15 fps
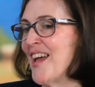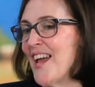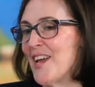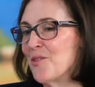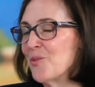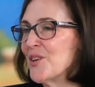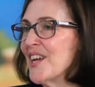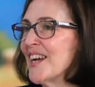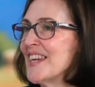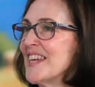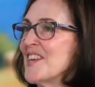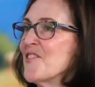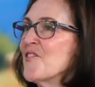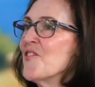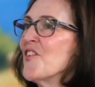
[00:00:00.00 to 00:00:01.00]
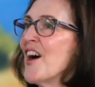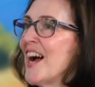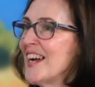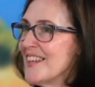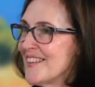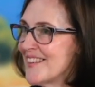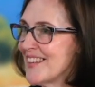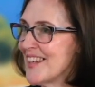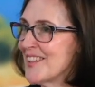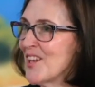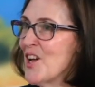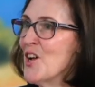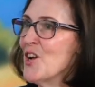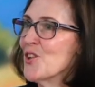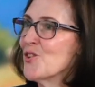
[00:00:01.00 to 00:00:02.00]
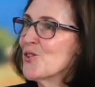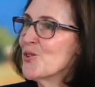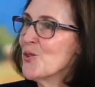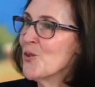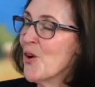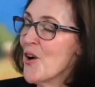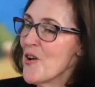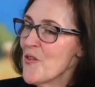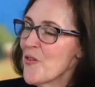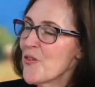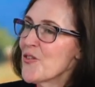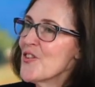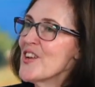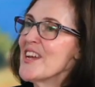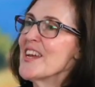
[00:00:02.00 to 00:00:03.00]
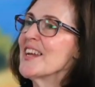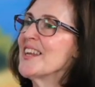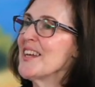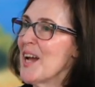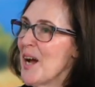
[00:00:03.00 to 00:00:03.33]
and we are invited to freely